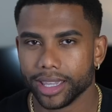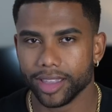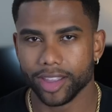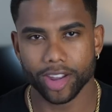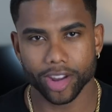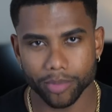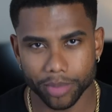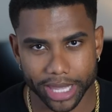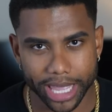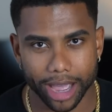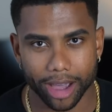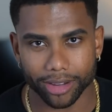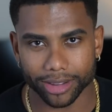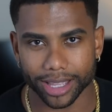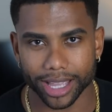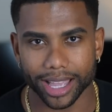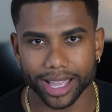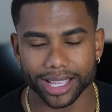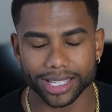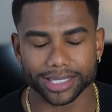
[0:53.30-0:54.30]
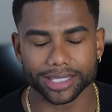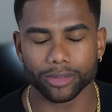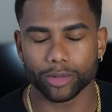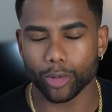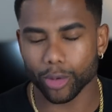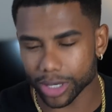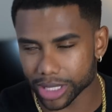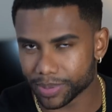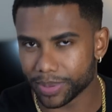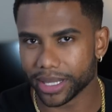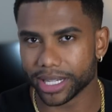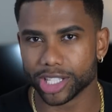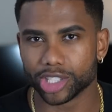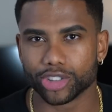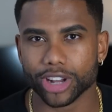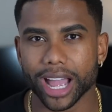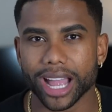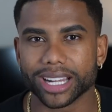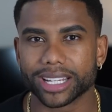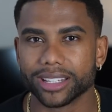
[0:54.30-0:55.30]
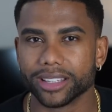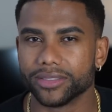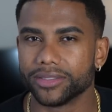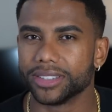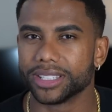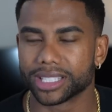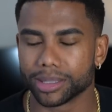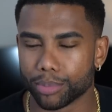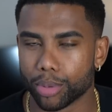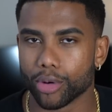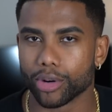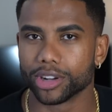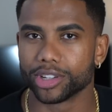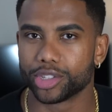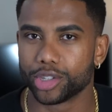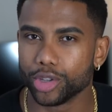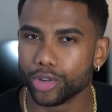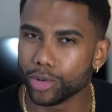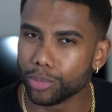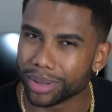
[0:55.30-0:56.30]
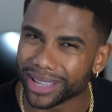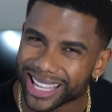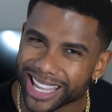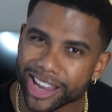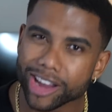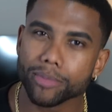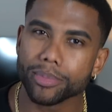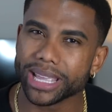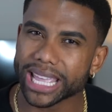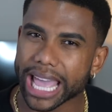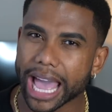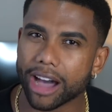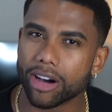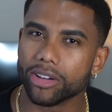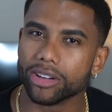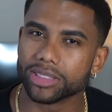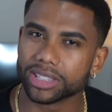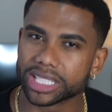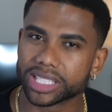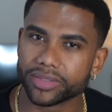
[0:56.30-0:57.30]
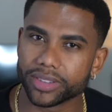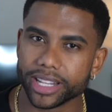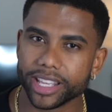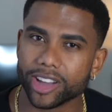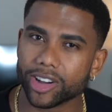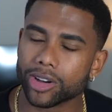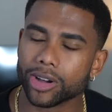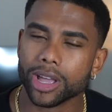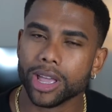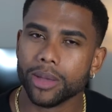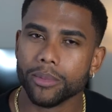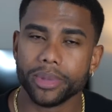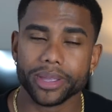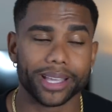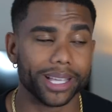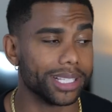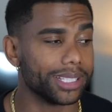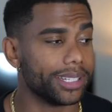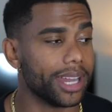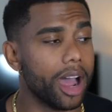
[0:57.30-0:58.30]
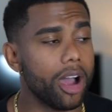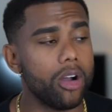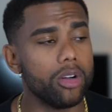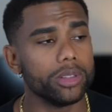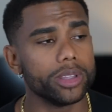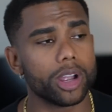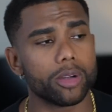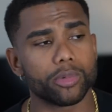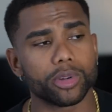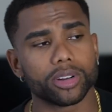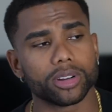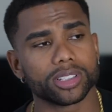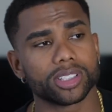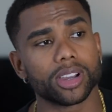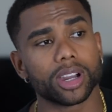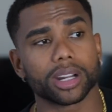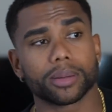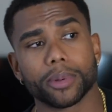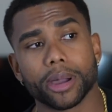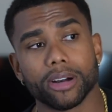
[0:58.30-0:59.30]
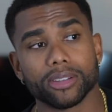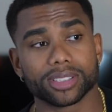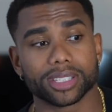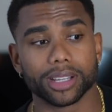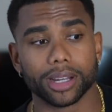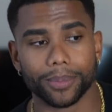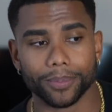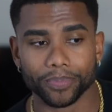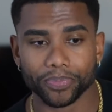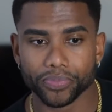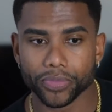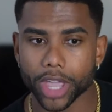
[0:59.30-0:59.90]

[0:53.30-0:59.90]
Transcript: Hear me out guys, of course being attractive is important too, but hear me out on this video because not only are we gonna talk about some